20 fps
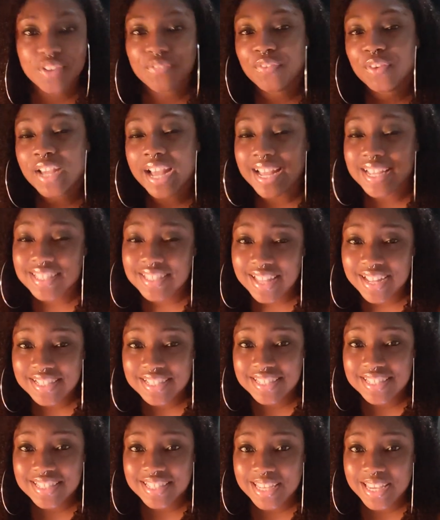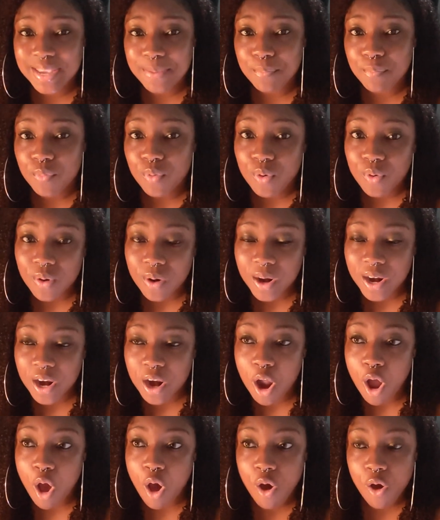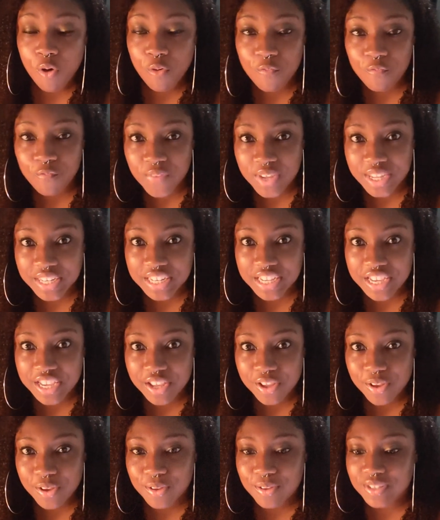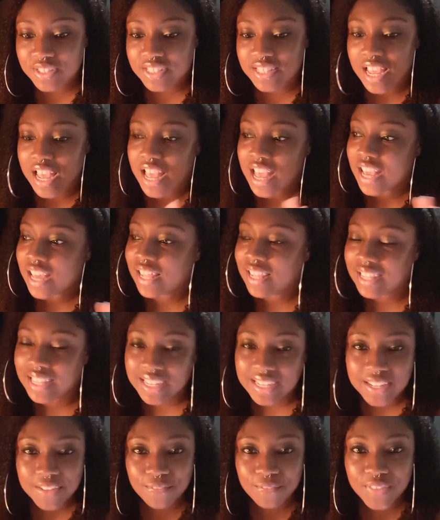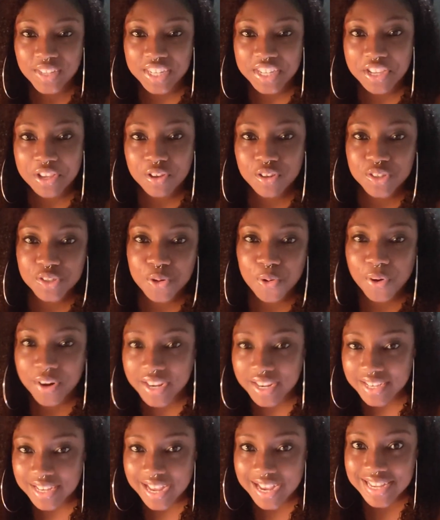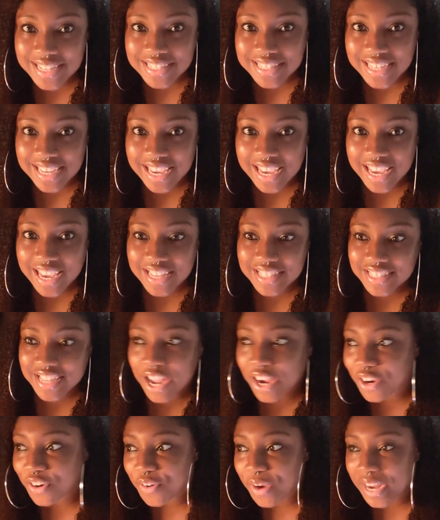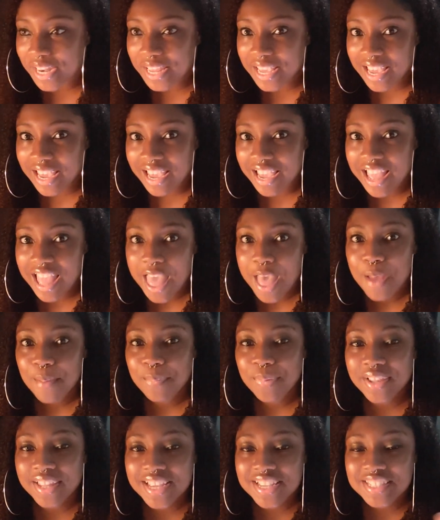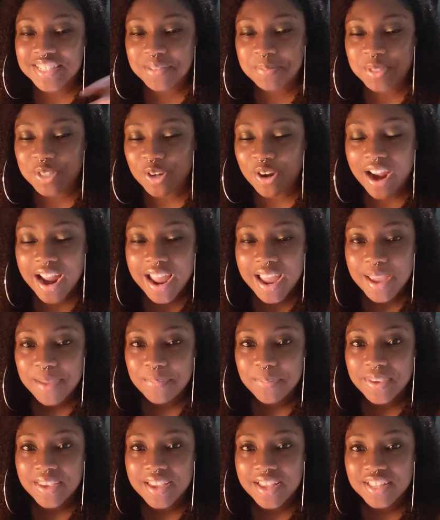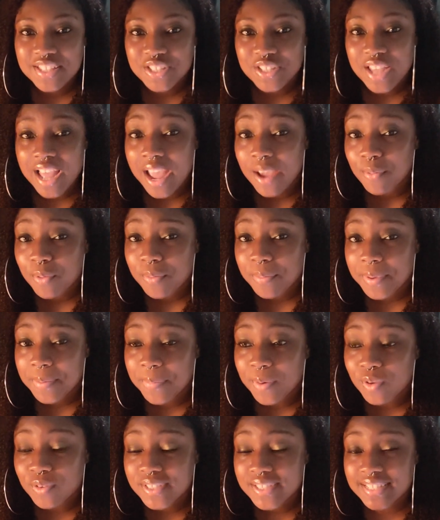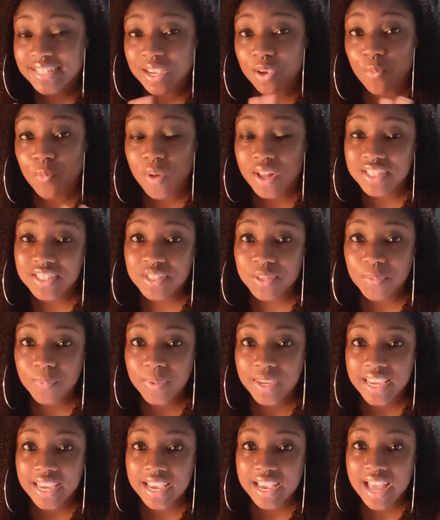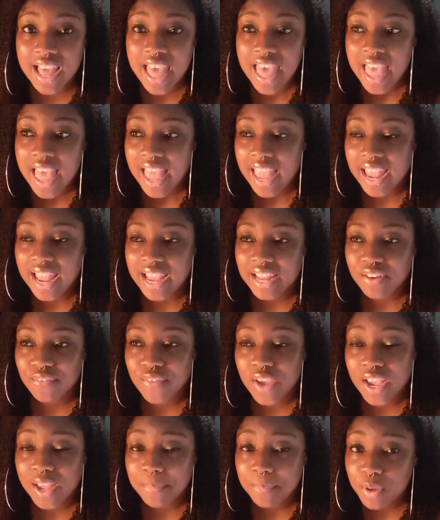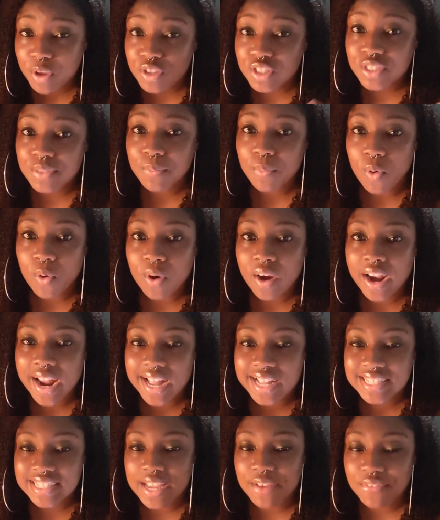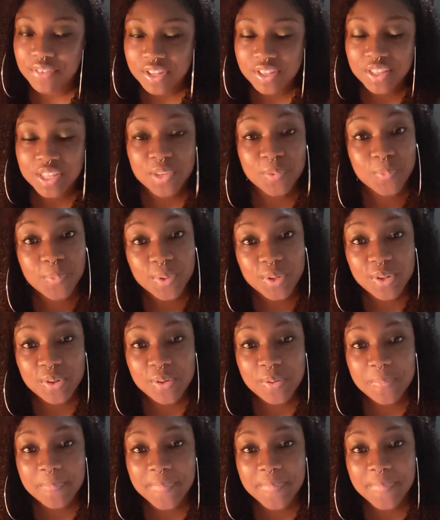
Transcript: If you guys like to see more home videos, cleaning videos, organizing, decorating, please subscribe because I will be posting once a week. And if I can post more, I definitely will.